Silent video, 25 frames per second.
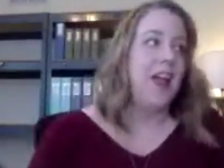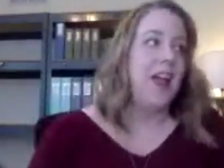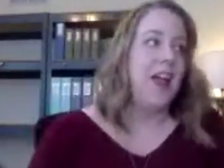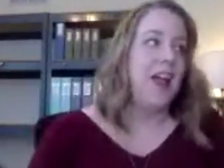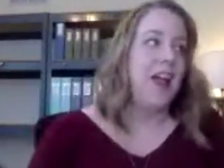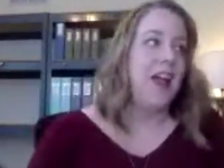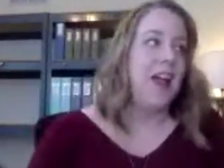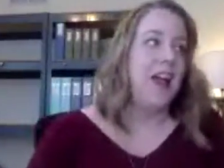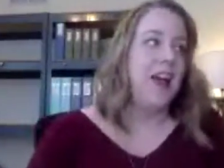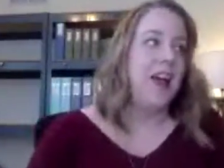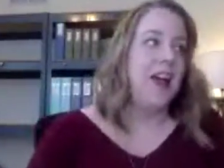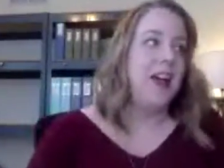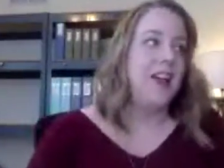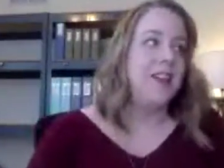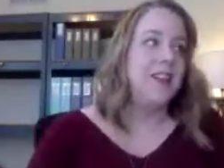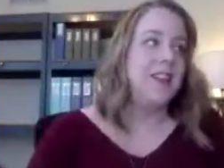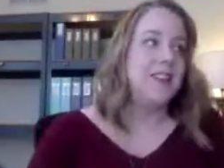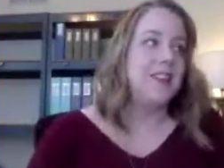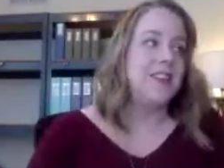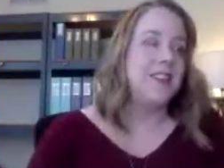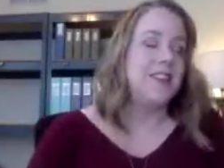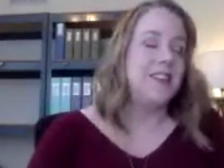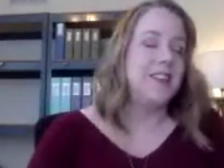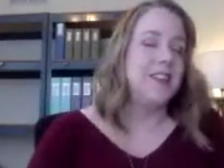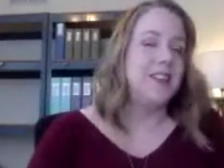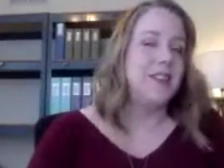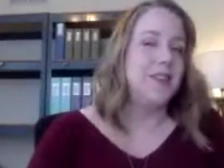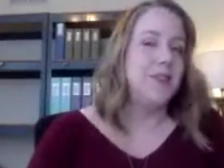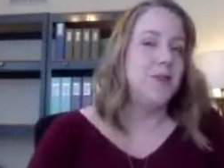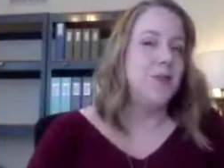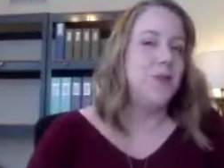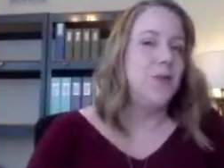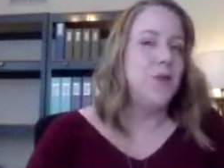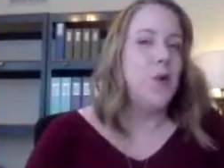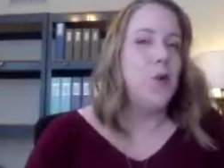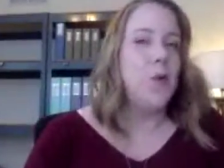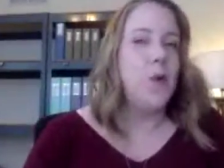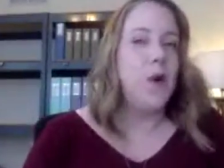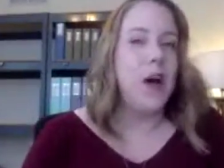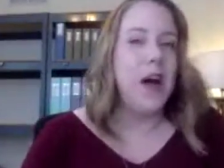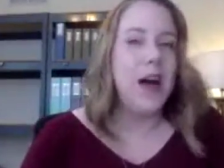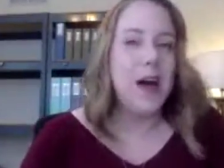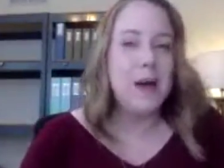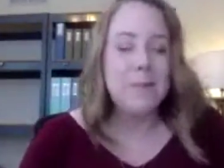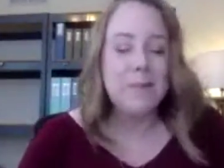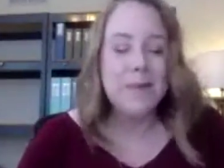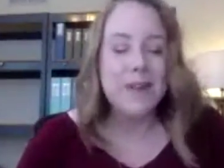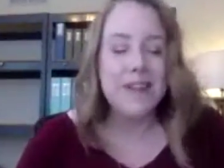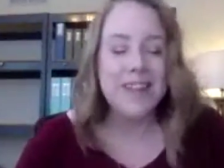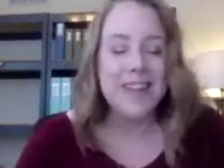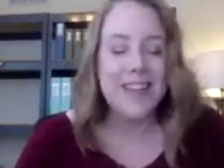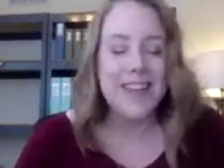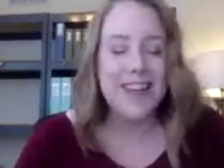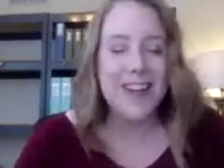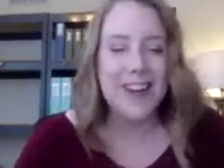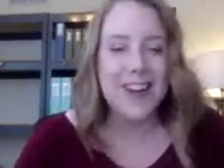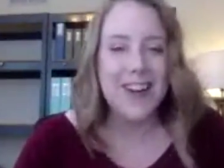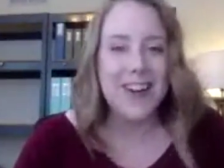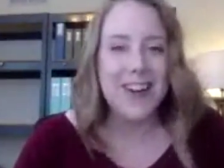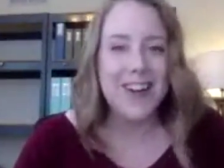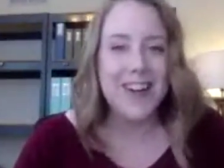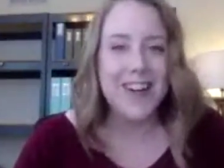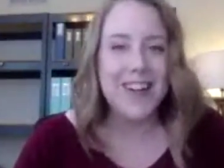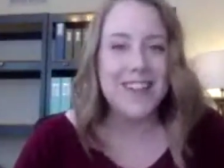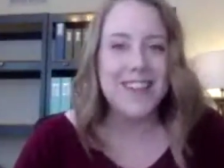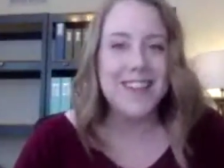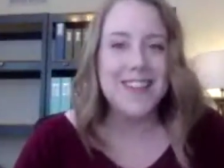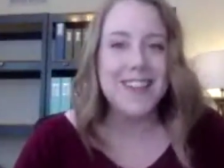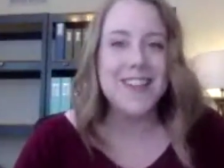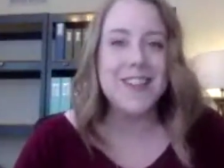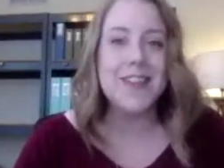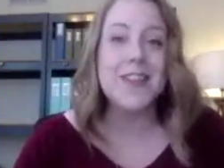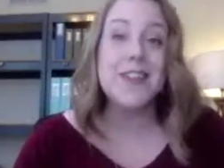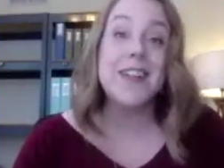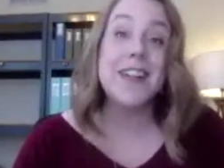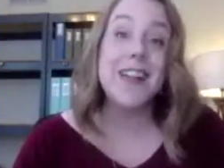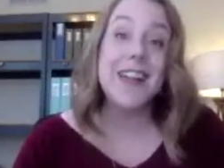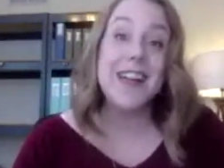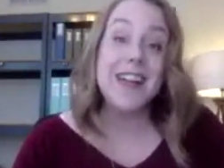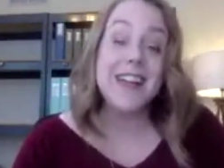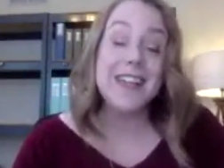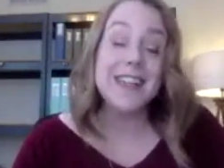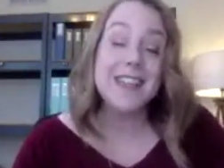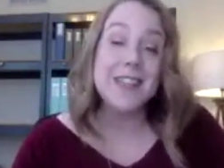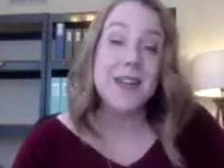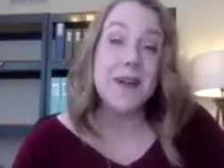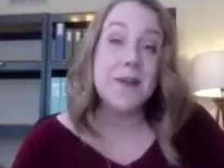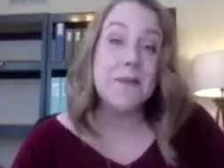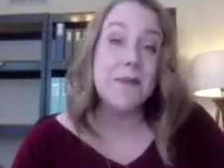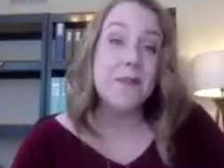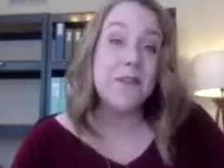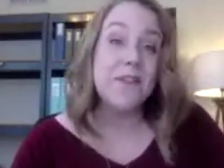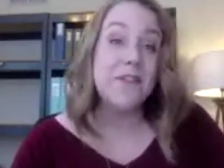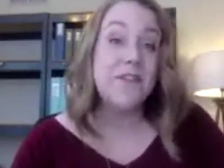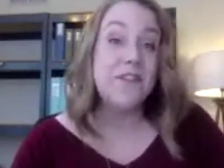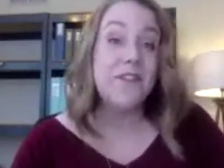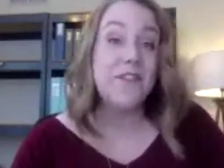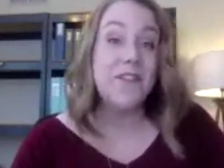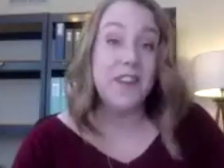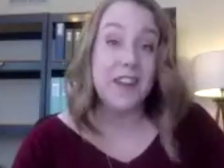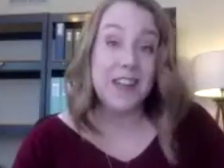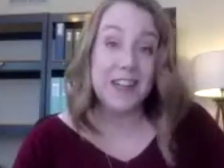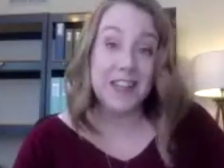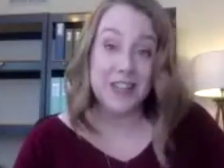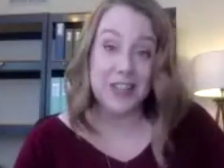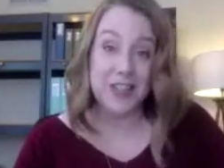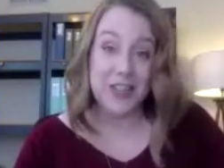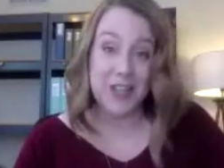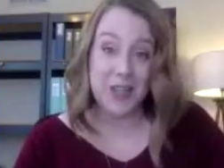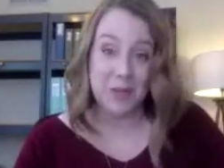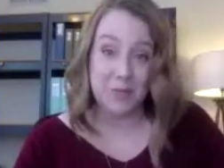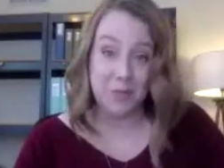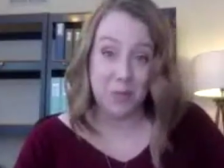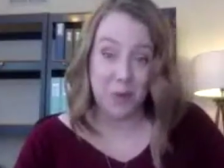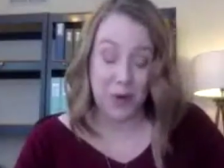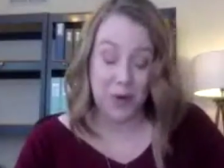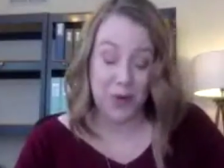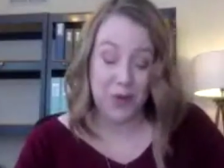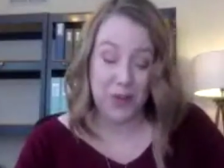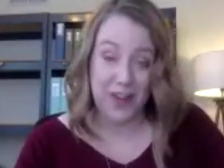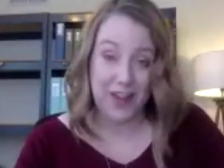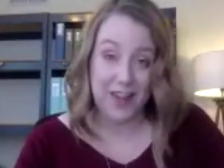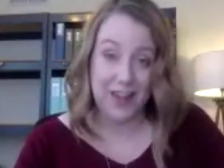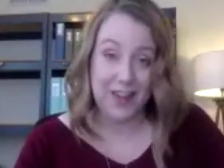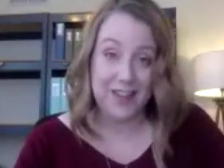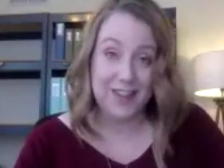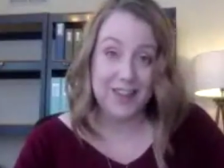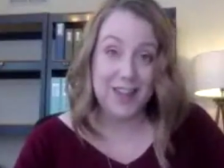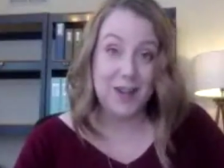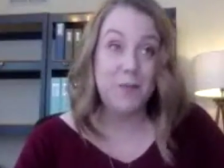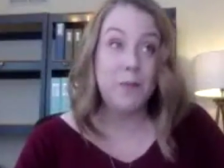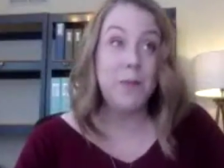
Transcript: And what will happen here is that you're going to end up finishing more things.